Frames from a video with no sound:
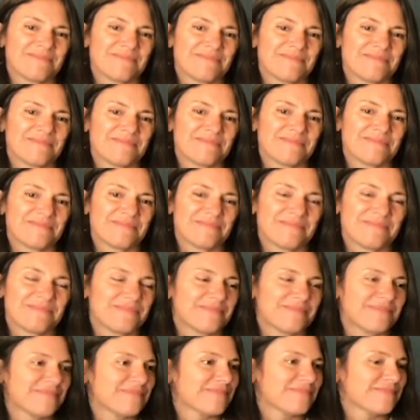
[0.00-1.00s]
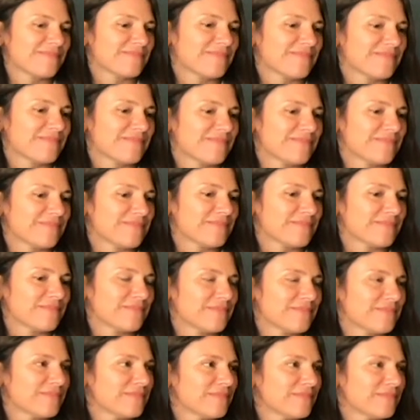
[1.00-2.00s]

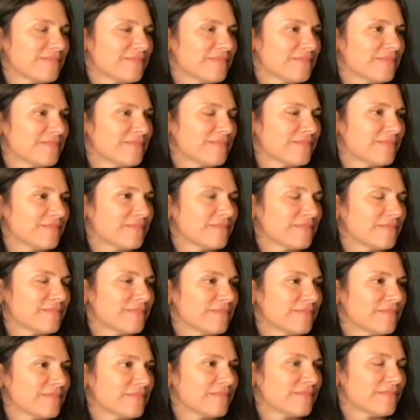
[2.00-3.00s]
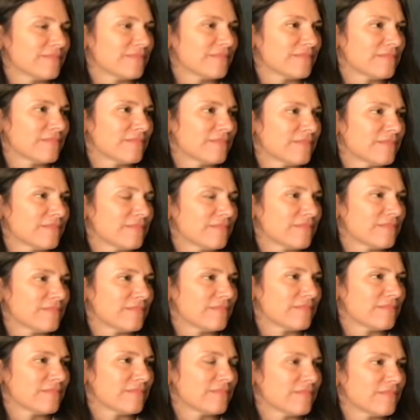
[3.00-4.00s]

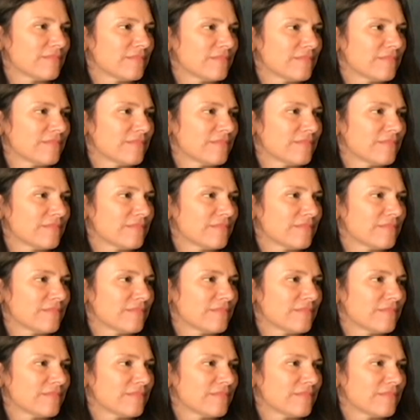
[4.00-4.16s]
(silent)